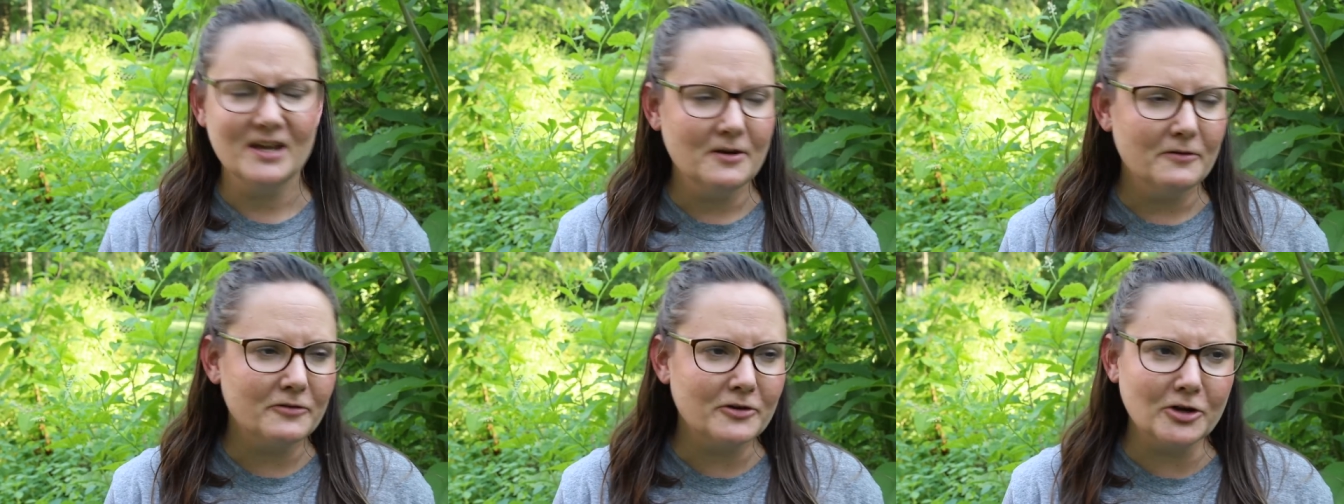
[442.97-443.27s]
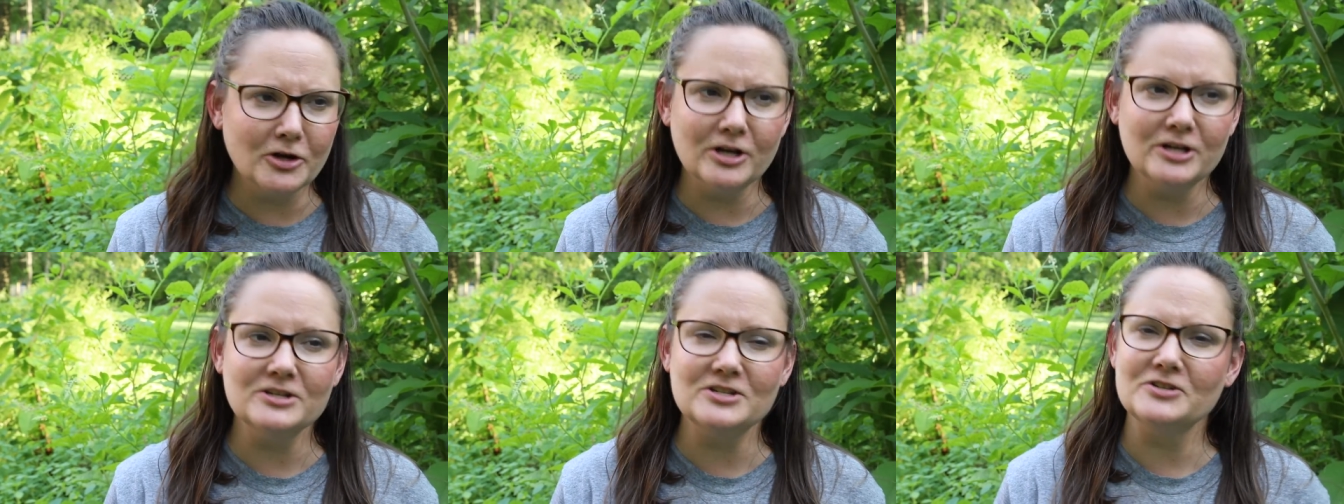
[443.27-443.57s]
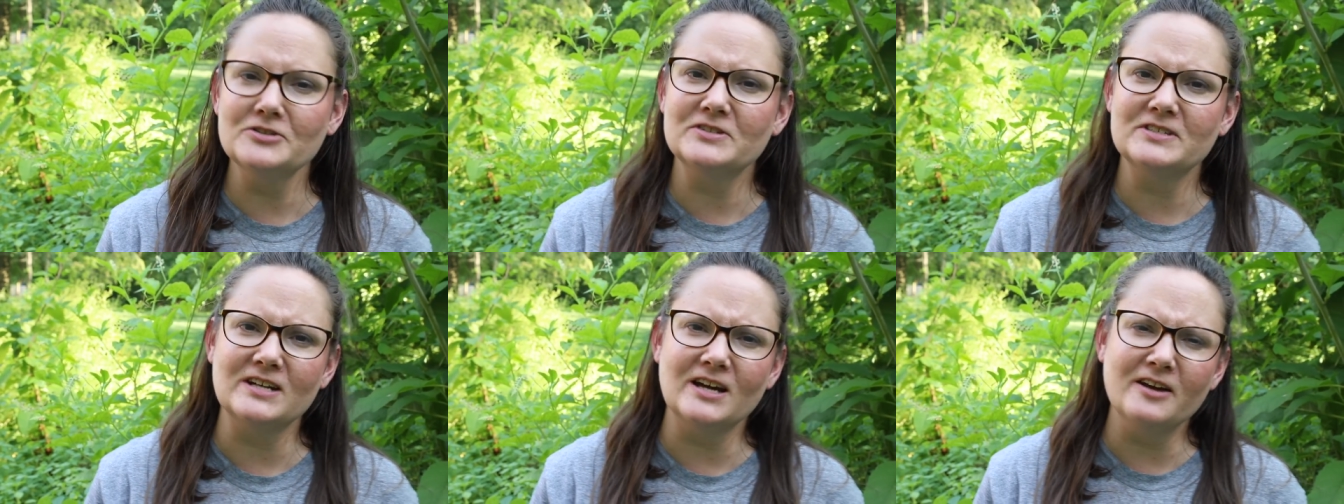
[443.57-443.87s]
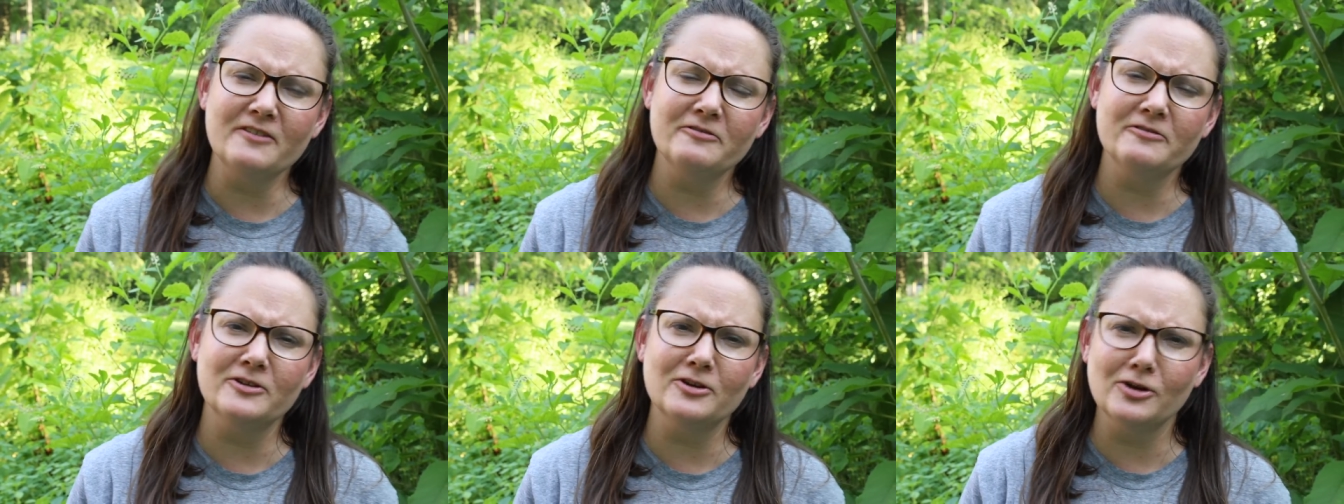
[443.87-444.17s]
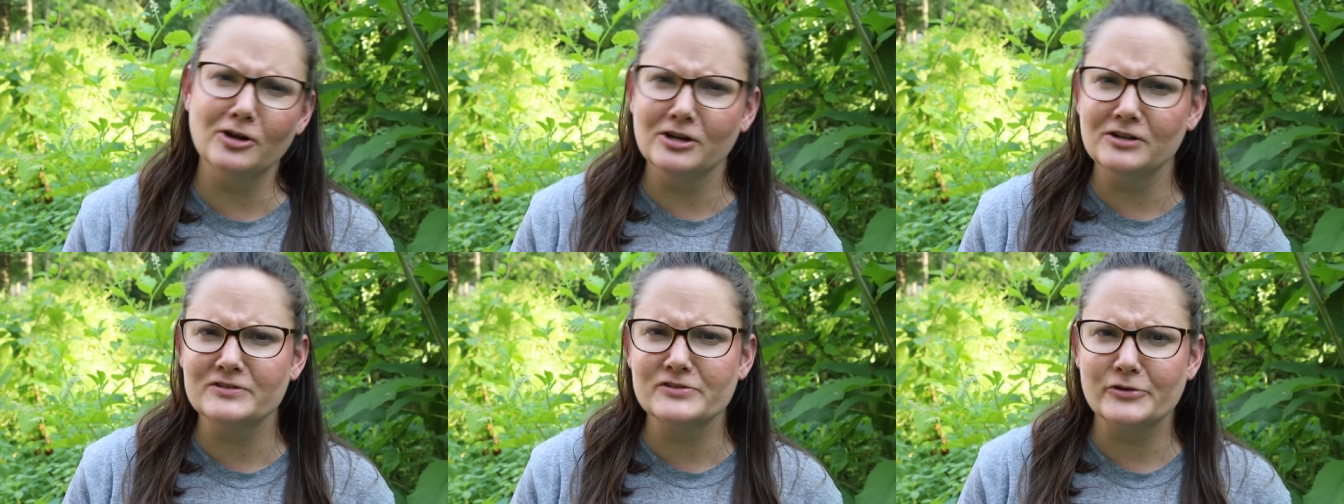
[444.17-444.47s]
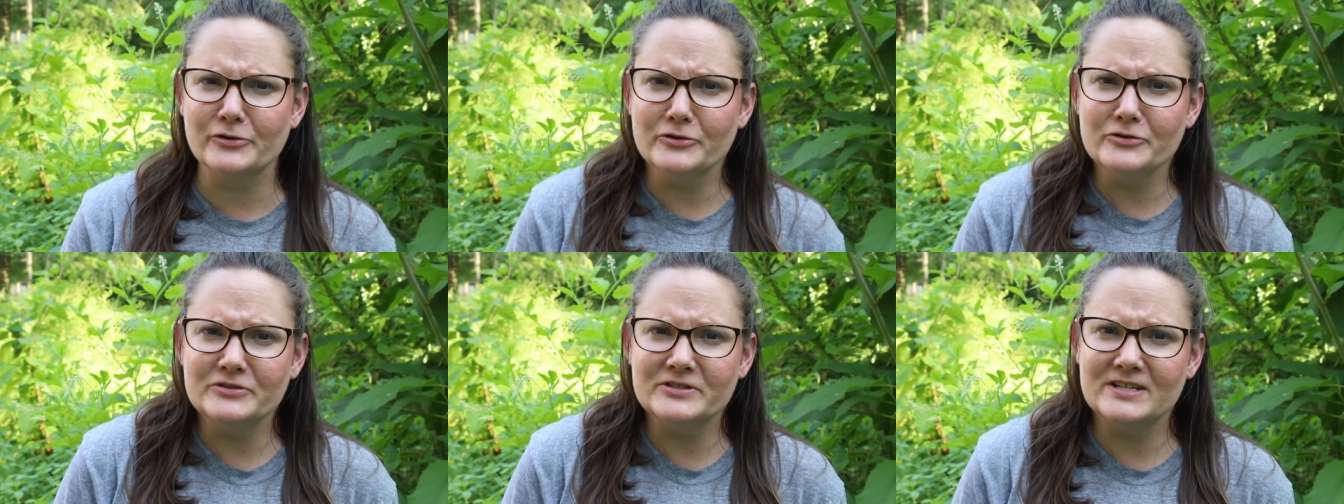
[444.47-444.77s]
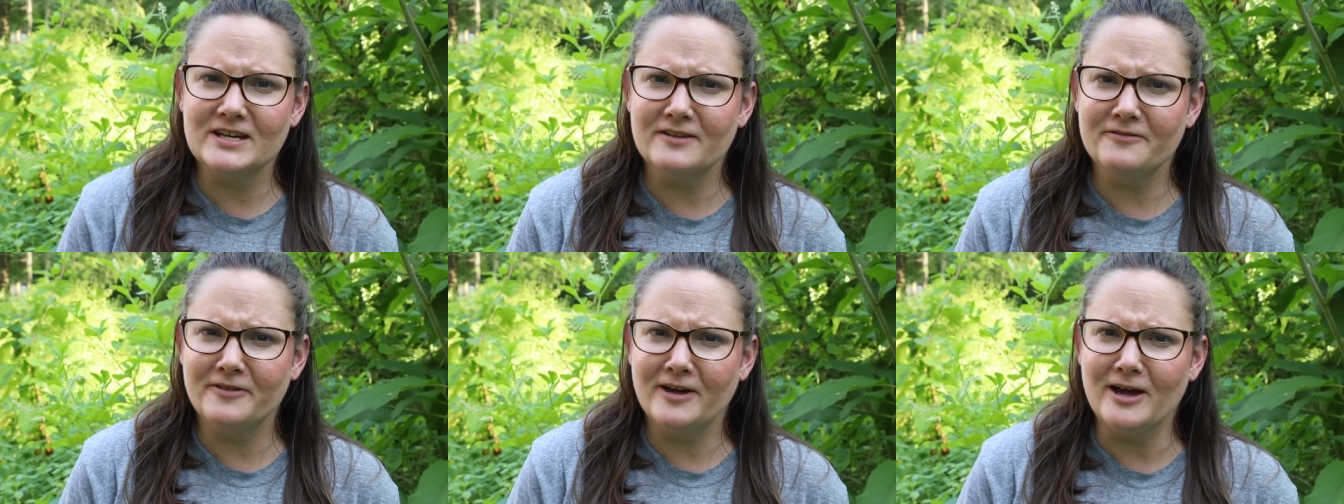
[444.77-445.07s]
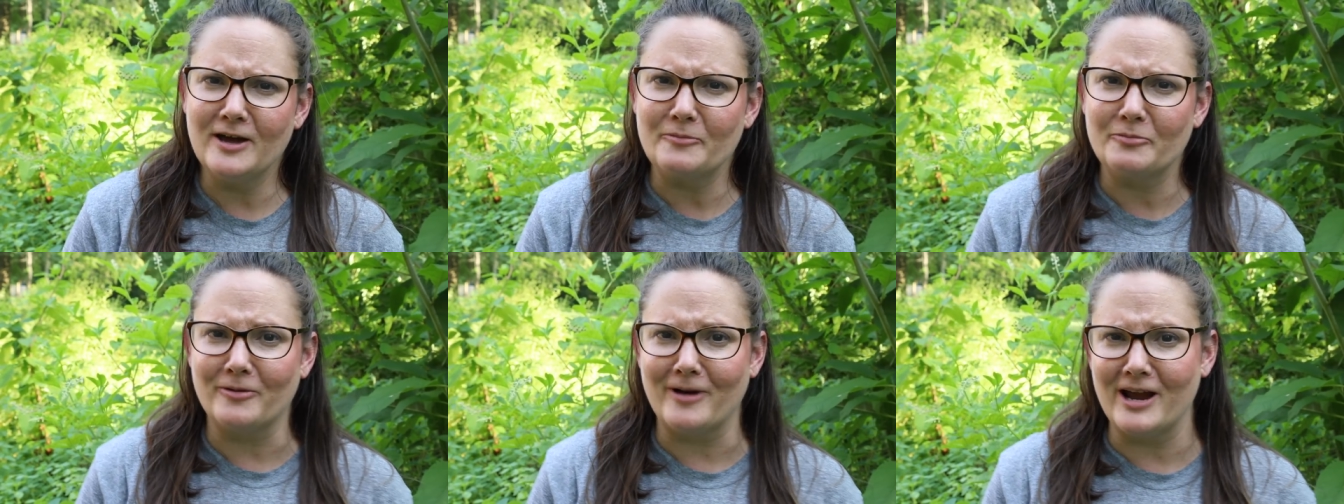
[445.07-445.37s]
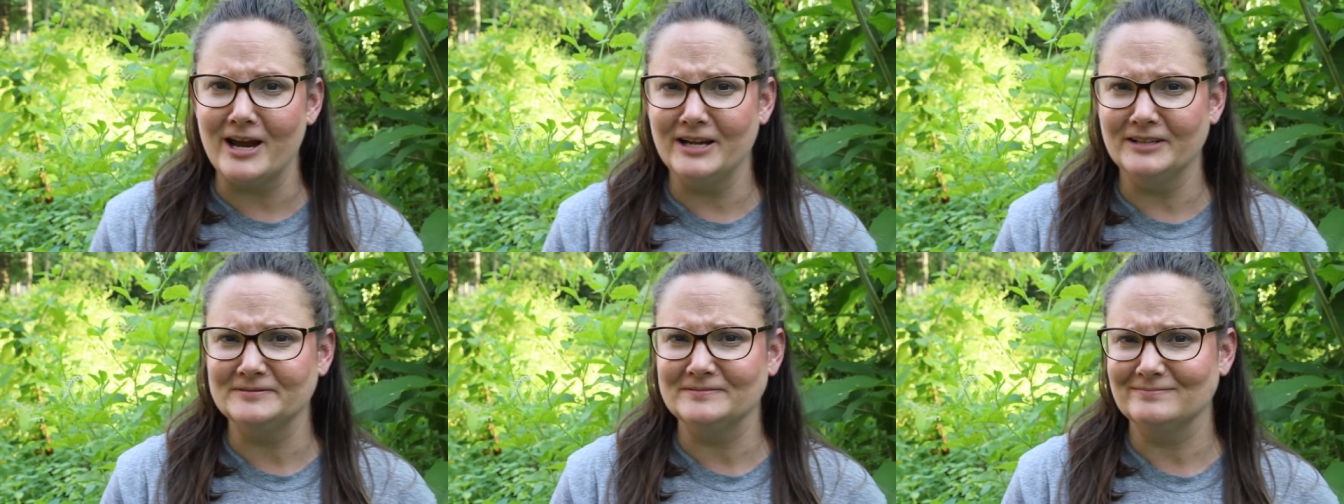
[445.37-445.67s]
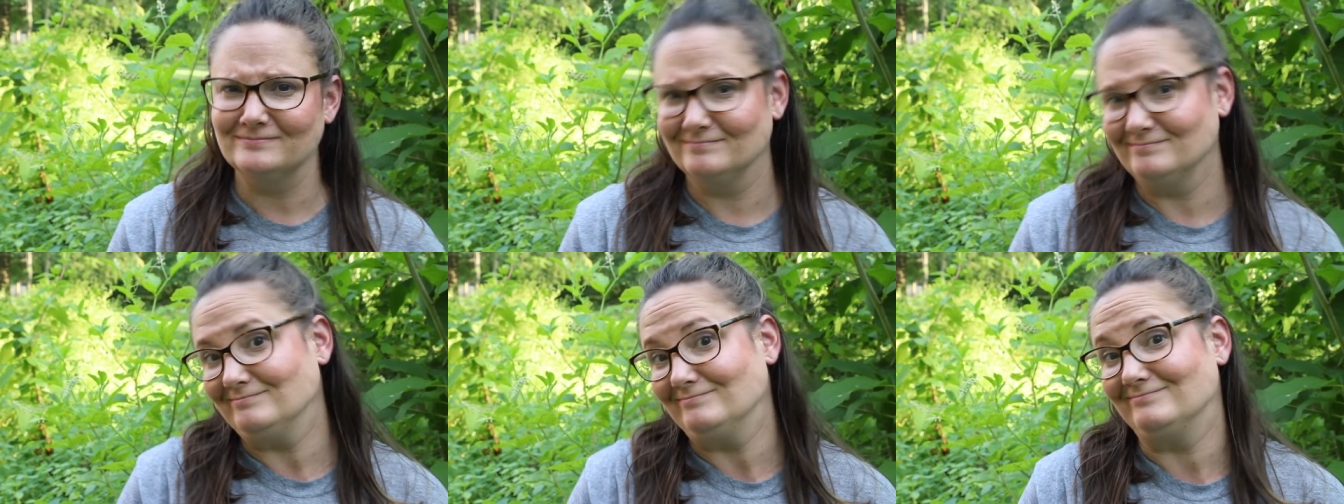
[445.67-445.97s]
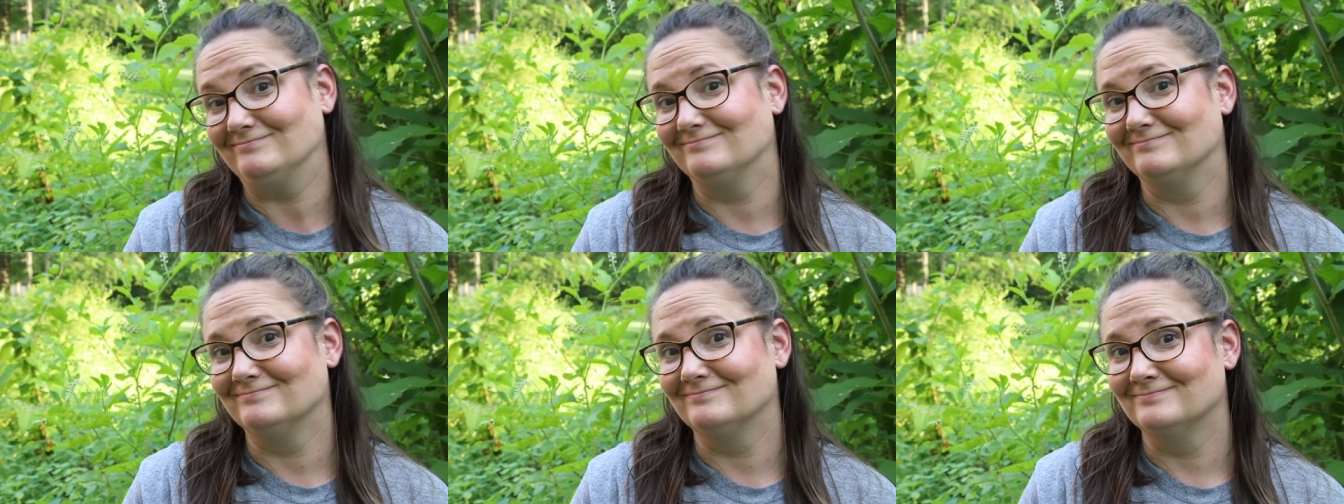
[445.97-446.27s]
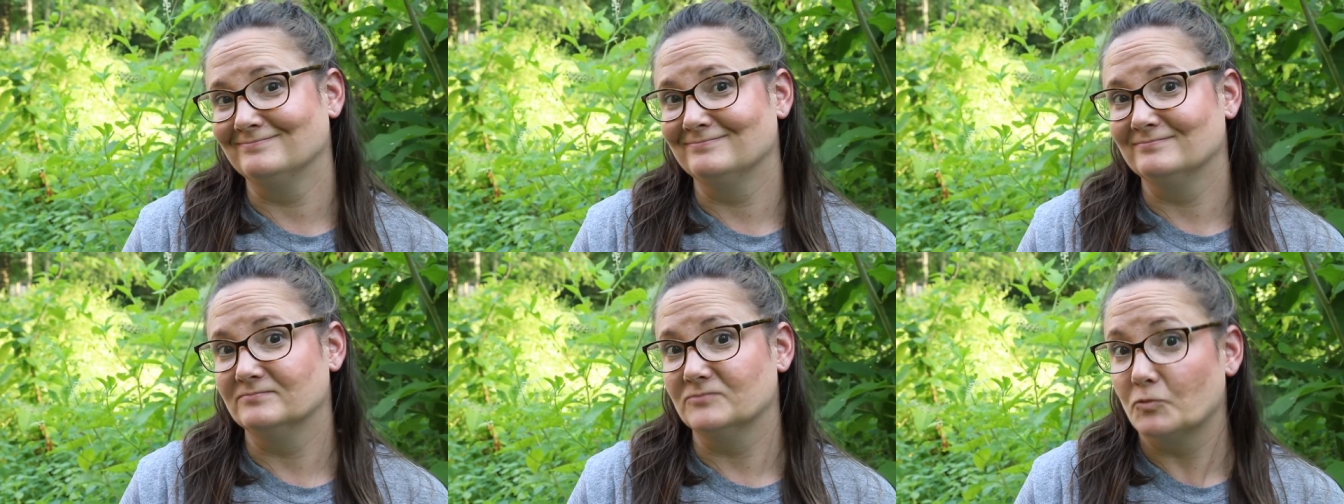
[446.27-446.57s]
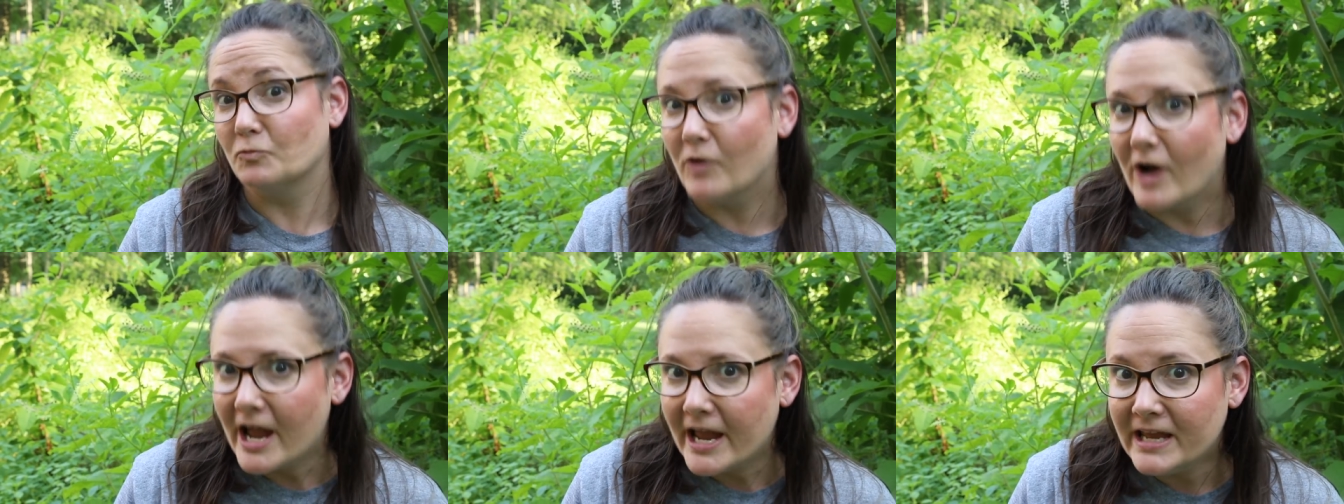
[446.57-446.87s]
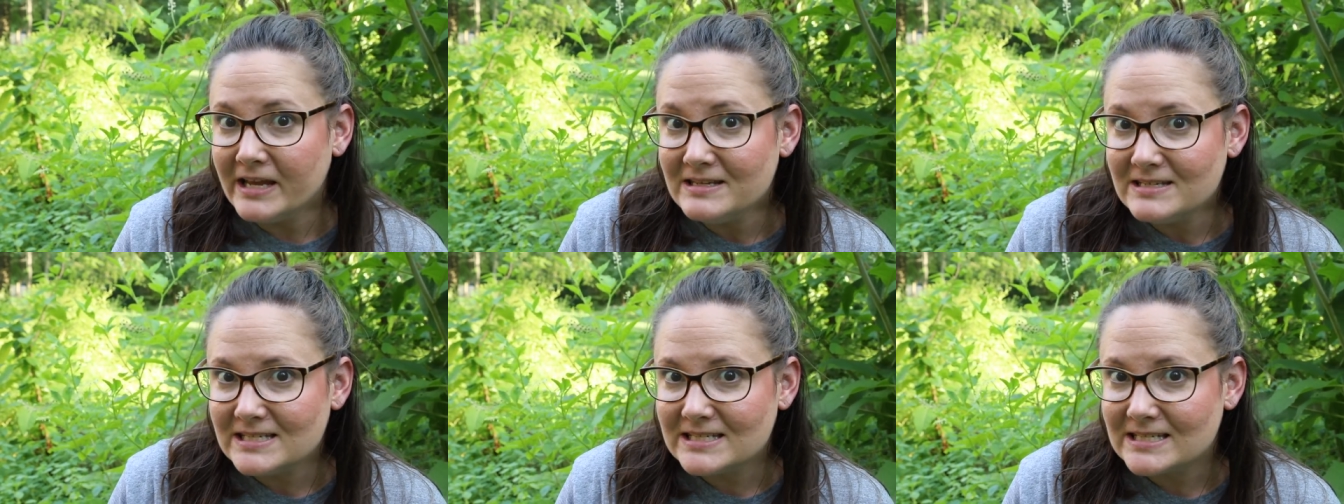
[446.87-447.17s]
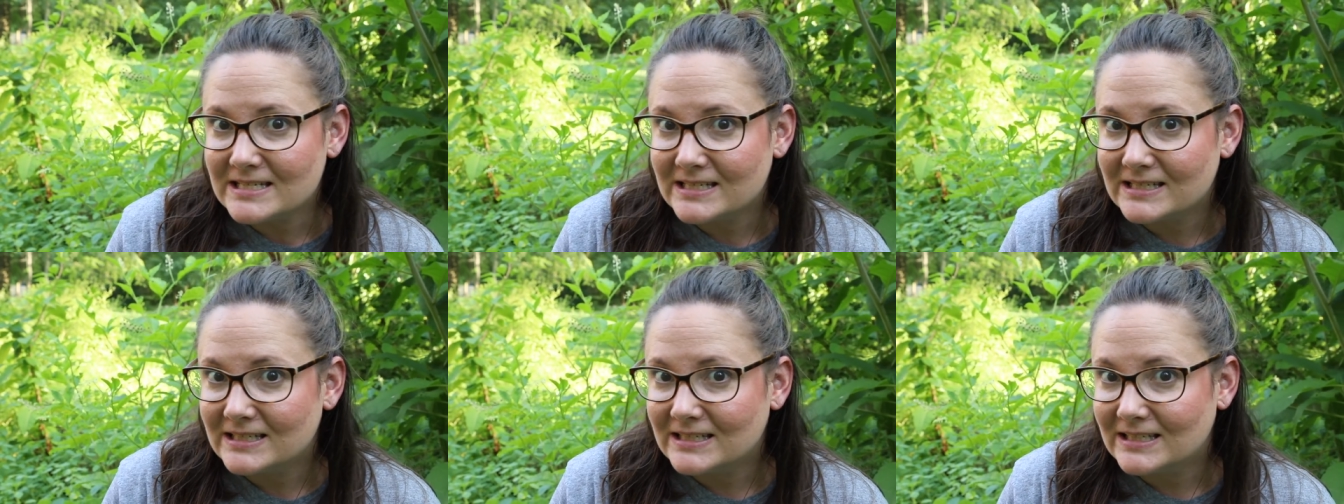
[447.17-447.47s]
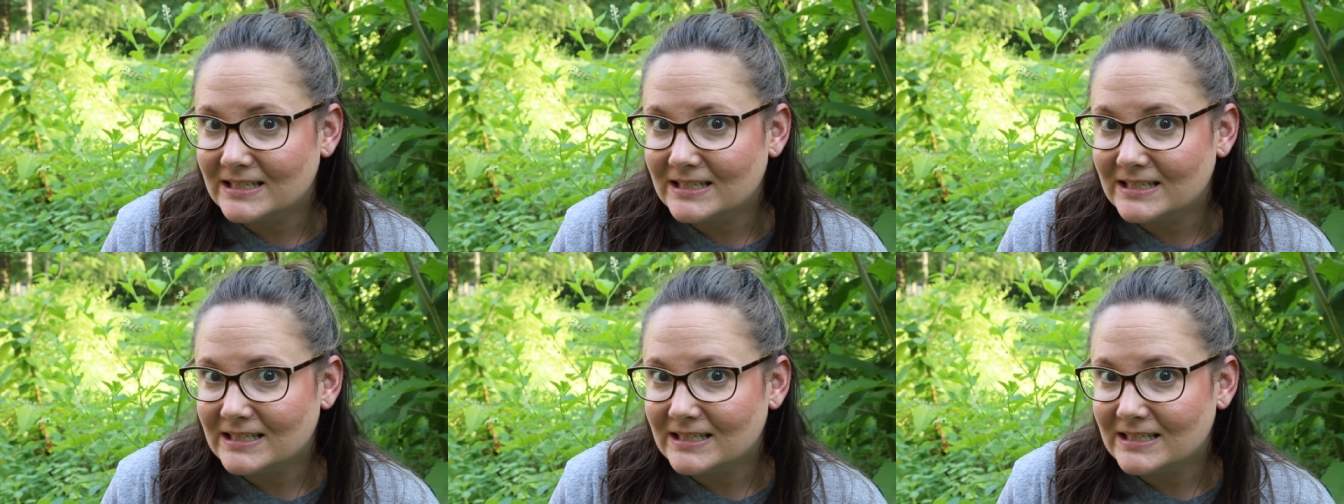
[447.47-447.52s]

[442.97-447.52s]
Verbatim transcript: If you're gonna do stuff, you're gonna screw stuff up, right? Right?